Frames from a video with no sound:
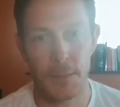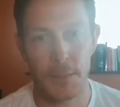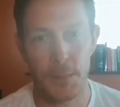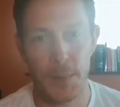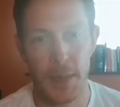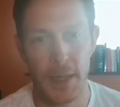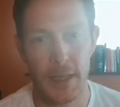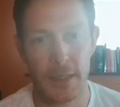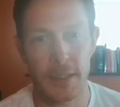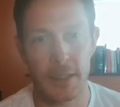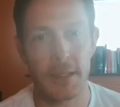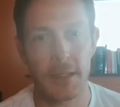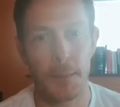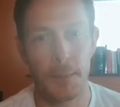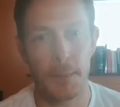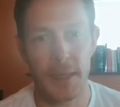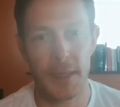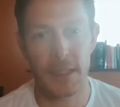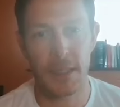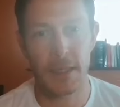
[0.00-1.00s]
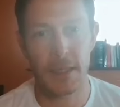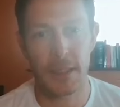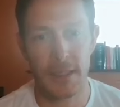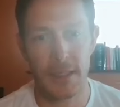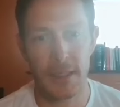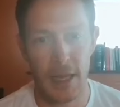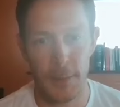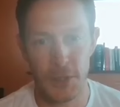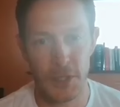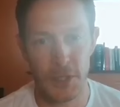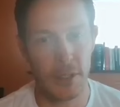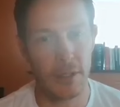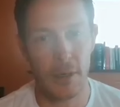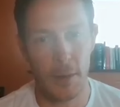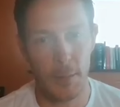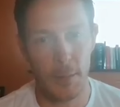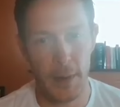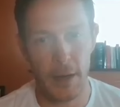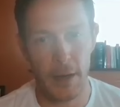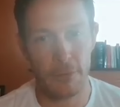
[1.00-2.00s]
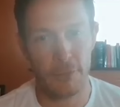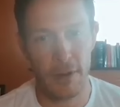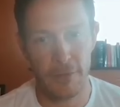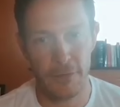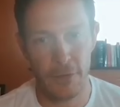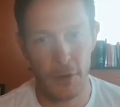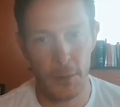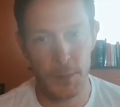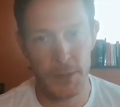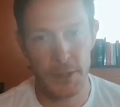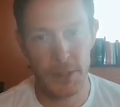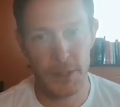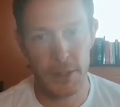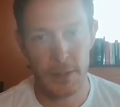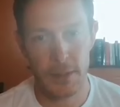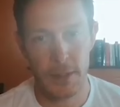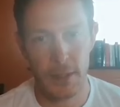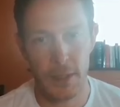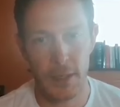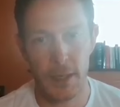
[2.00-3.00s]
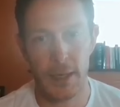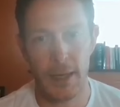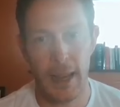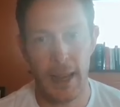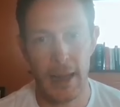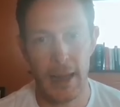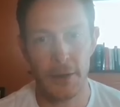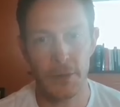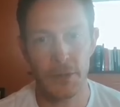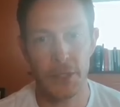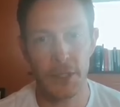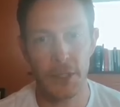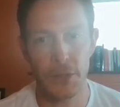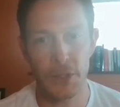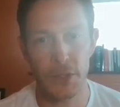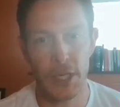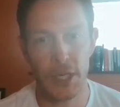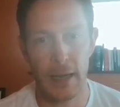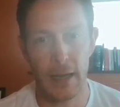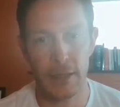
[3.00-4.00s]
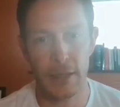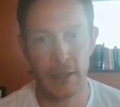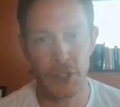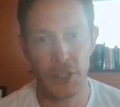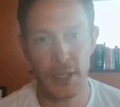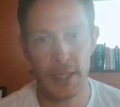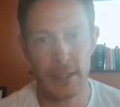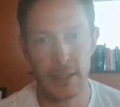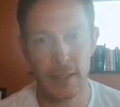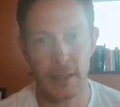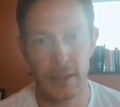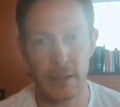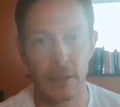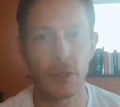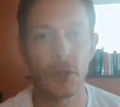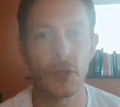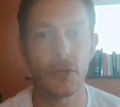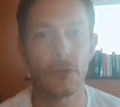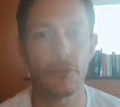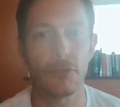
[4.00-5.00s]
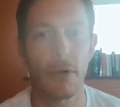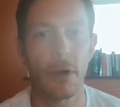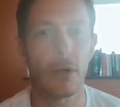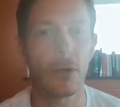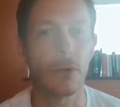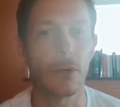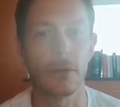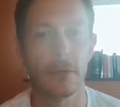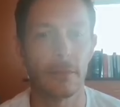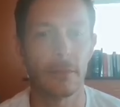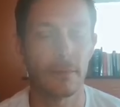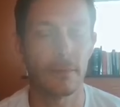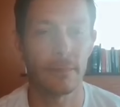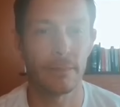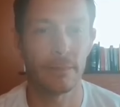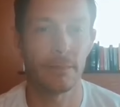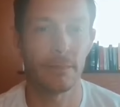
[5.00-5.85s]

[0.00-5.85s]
is the biggest misconception about RevOps, and how do you challenge it in your role?